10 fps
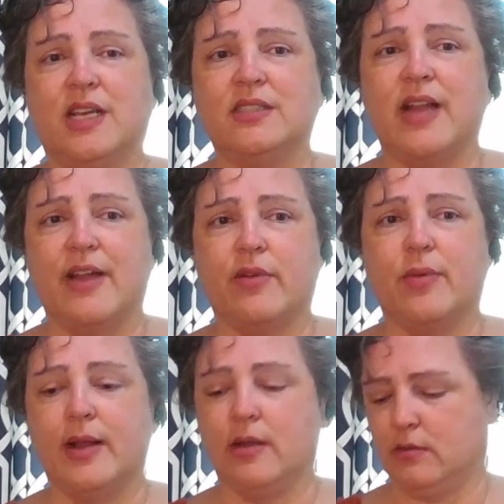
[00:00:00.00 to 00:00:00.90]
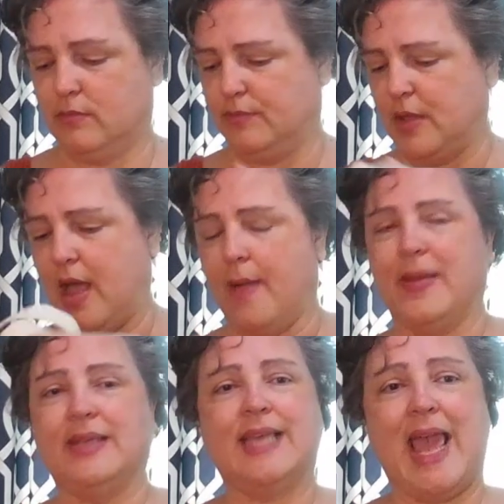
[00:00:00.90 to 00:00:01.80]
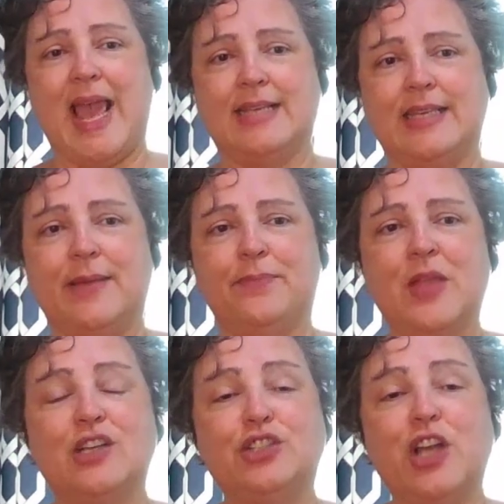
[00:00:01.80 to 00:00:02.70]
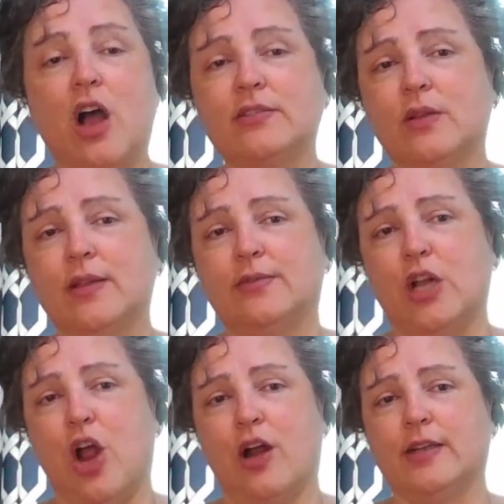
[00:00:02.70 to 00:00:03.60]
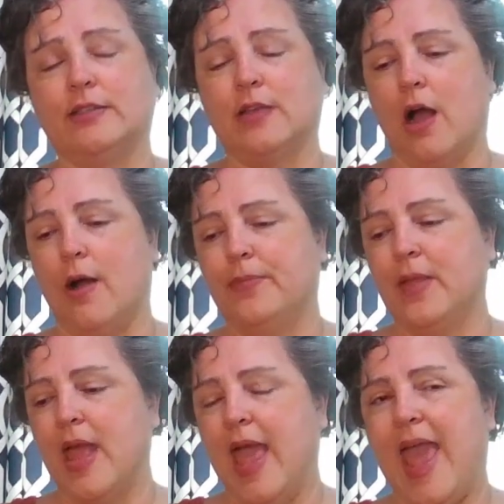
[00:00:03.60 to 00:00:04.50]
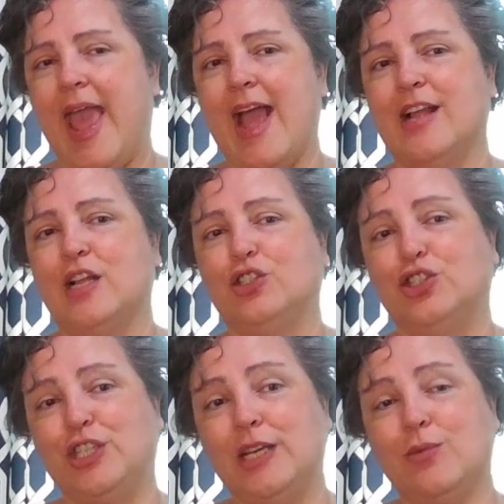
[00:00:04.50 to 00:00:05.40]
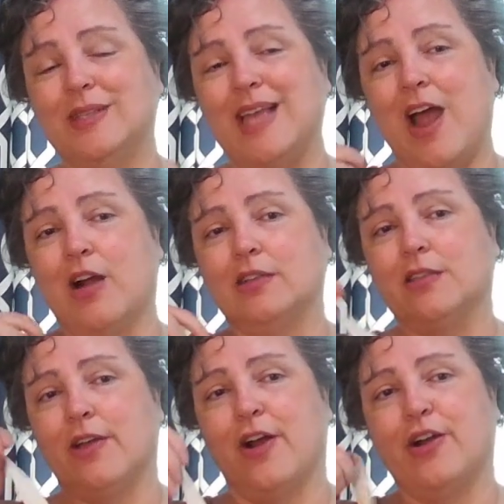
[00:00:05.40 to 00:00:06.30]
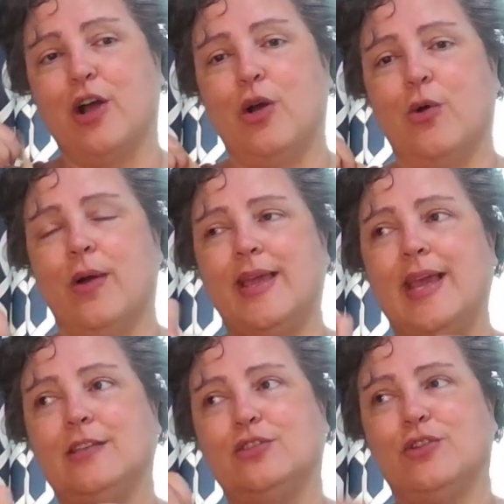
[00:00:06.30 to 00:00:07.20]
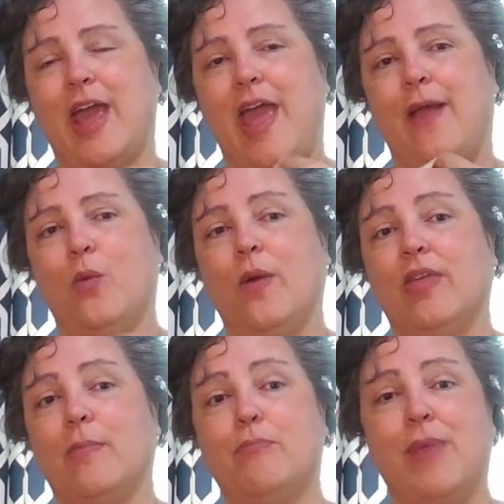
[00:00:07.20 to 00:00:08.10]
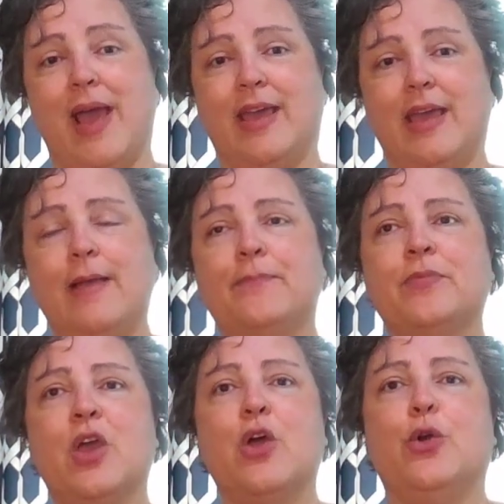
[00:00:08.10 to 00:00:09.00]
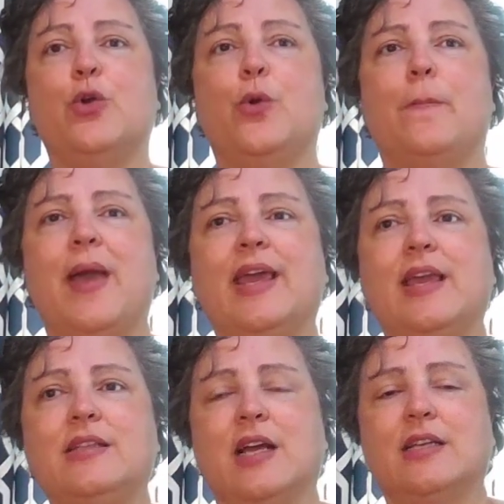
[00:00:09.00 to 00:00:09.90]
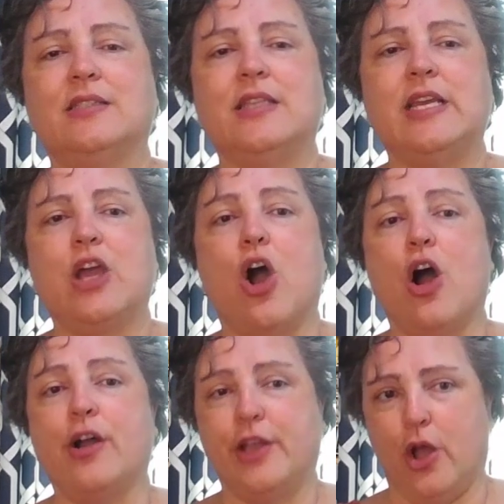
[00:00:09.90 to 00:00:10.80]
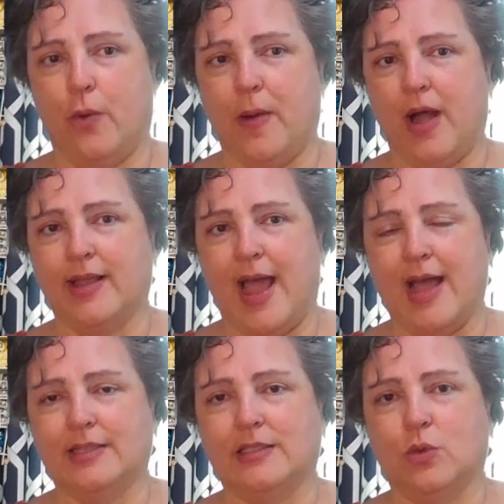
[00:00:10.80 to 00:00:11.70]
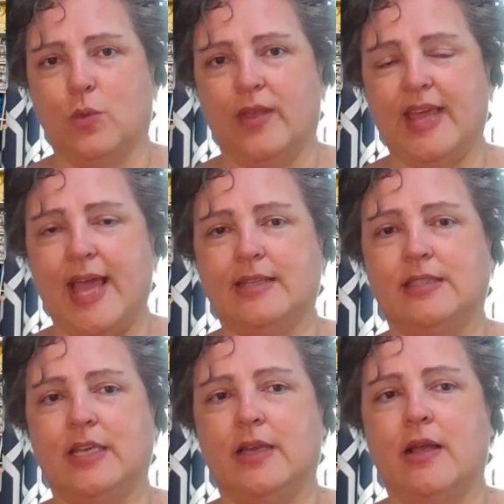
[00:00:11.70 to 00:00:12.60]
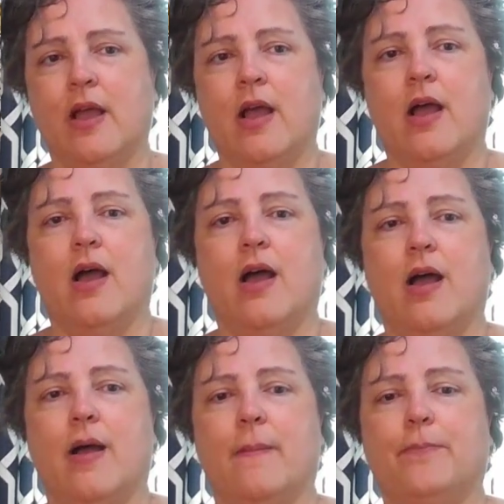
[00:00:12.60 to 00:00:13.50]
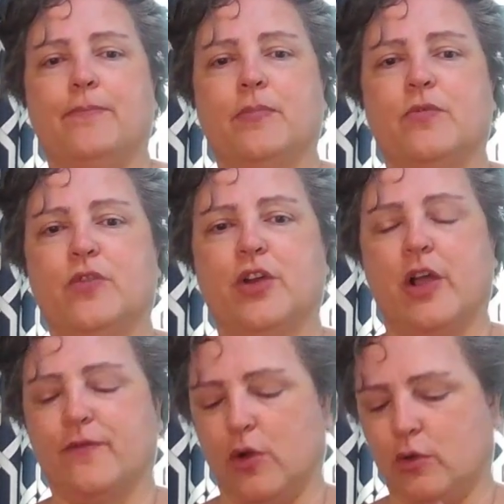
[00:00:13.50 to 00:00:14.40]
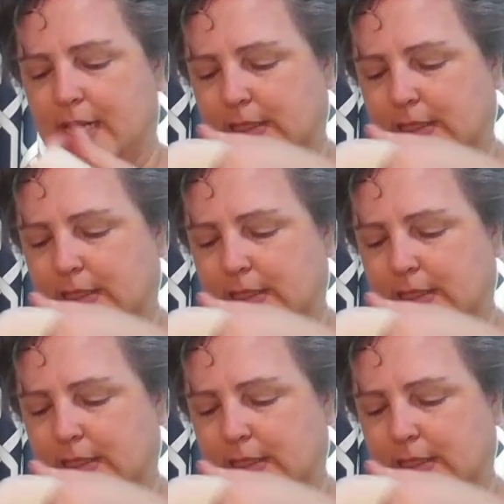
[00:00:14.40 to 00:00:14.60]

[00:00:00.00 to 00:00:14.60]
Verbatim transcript: doesn't everyone, um, is Casey. She also lives in Arkansas, and she was at Arkansas Yarn Co. yesterday with Becky, who Becky does the audio podcast with Casey um, for Young Folk